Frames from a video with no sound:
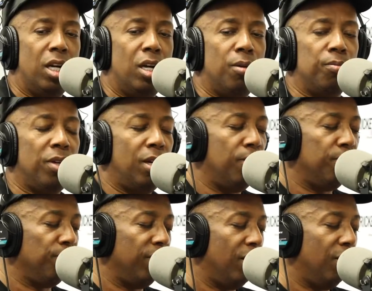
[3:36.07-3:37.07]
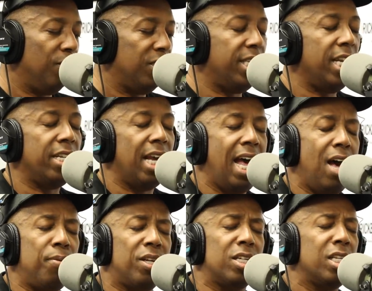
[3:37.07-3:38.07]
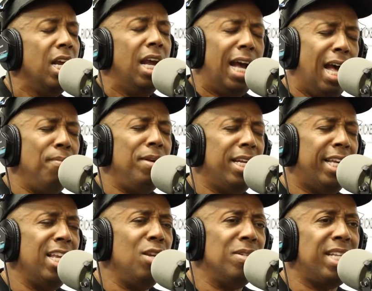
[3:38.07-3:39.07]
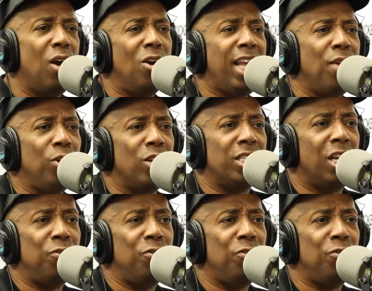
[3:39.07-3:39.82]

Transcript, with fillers: um, um, uh, Cynthia, uh, Cynthia out because I mean, Kenya was saying, okay, well, girl,